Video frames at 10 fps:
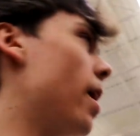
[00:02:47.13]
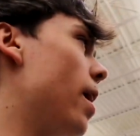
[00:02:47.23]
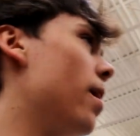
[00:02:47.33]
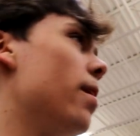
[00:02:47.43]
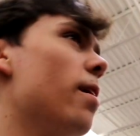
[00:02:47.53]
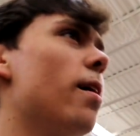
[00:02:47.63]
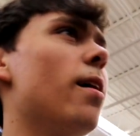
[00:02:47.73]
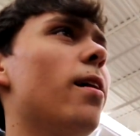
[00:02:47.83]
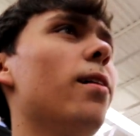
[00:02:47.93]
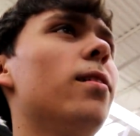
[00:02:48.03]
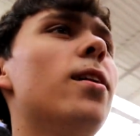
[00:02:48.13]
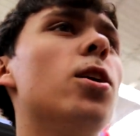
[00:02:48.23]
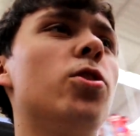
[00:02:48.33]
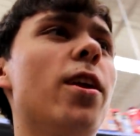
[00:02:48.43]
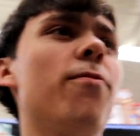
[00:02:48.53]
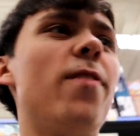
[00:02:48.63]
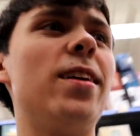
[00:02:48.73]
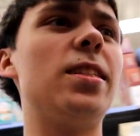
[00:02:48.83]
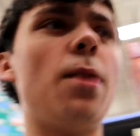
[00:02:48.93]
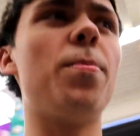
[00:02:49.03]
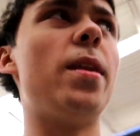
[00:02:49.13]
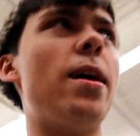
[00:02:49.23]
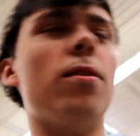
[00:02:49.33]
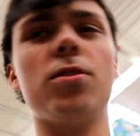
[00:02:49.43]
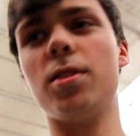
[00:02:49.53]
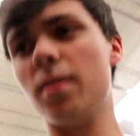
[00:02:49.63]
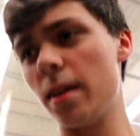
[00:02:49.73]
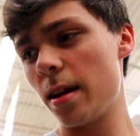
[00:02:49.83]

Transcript: and uh, try to find something else.